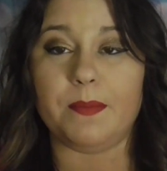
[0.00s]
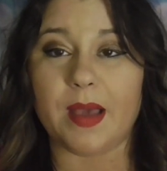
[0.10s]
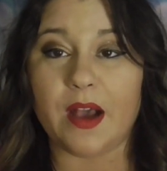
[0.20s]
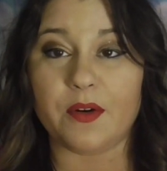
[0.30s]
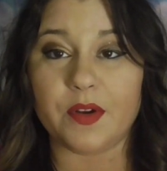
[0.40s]

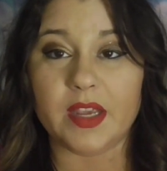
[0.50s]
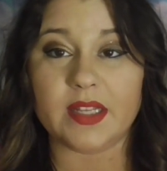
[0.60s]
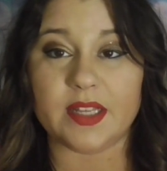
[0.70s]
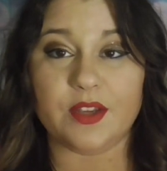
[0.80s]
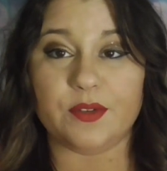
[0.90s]
powdery
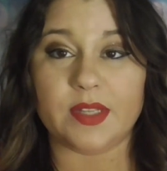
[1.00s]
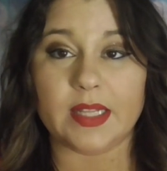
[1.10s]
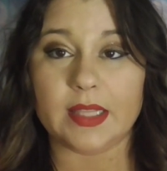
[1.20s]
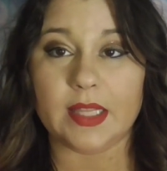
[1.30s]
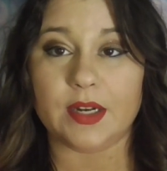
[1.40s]
because I use
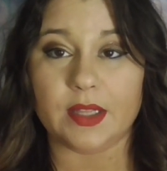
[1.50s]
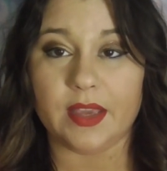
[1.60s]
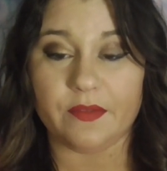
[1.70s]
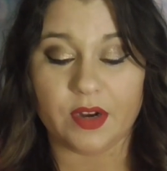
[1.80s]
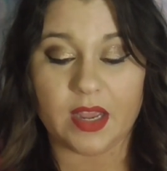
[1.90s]
it literally
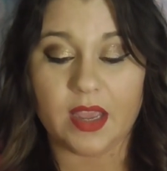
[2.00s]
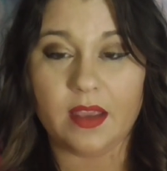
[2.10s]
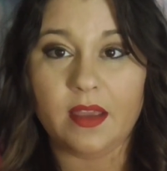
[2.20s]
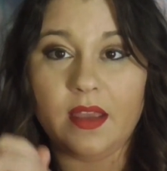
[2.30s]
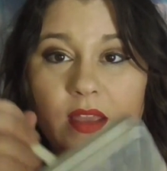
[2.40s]
every day.
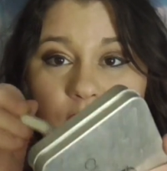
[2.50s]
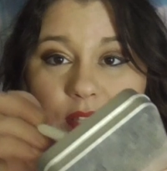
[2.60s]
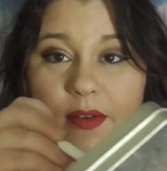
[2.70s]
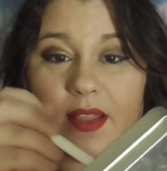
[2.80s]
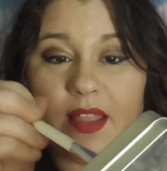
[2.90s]

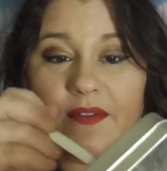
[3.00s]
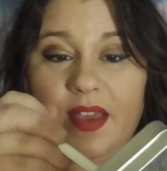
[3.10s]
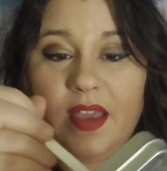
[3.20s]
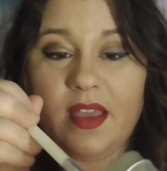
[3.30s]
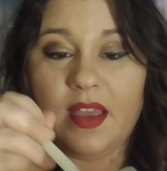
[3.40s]
So I love
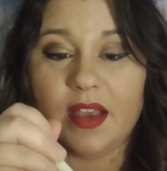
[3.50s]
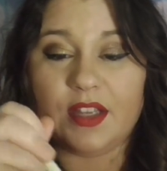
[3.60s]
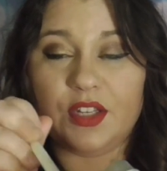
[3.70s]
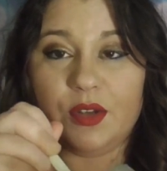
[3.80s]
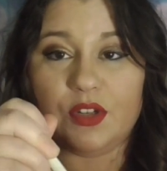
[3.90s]
it
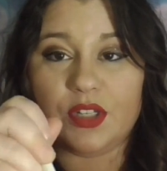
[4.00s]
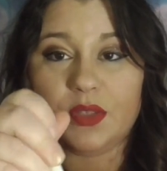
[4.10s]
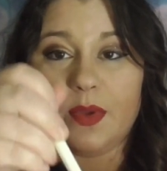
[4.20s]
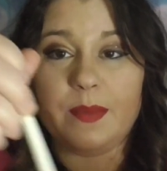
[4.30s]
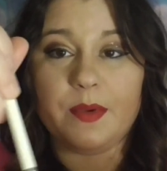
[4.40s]
because you just
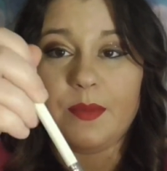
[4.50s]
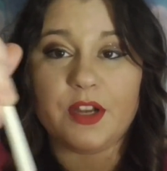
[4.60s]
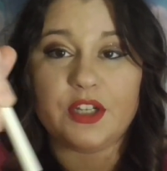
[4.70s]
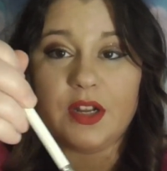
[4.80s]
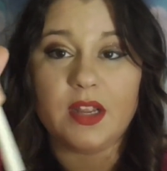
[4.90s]
swipe your
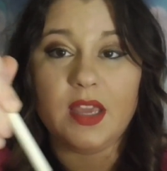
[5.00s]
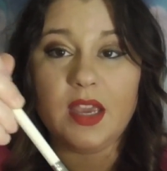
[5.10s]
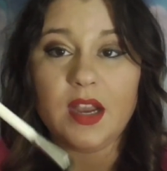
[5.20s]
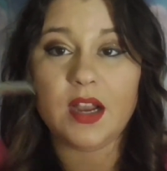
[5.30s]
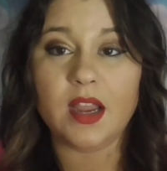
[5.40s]
brush on
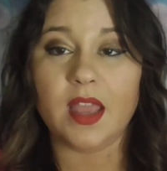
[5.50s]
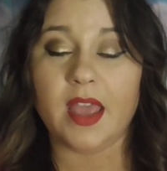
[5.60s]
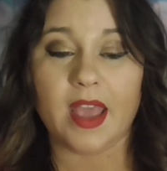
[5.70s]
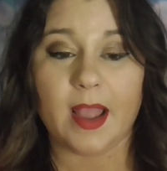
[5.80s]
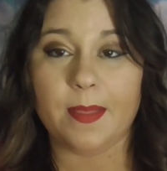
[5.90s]
here
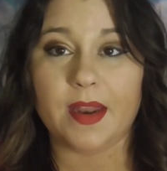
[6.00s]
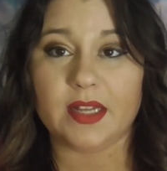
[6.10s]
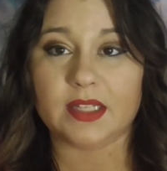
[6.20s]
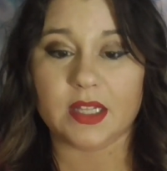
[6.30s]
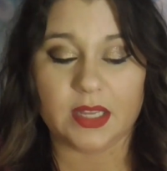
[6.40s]
and then
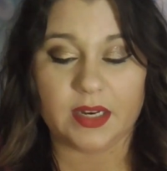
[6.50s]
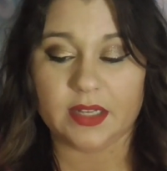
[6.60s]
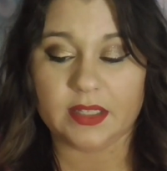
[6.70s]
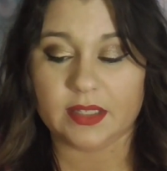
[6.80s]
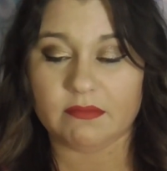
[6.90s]
it's clean.
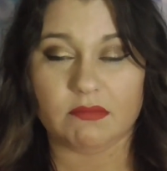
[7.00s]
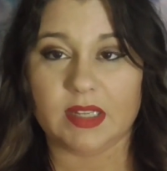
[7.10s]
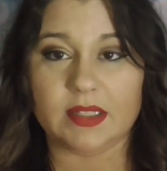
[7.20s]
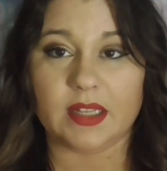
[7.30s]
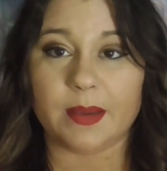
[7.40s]

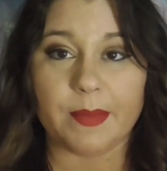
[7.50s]
It's like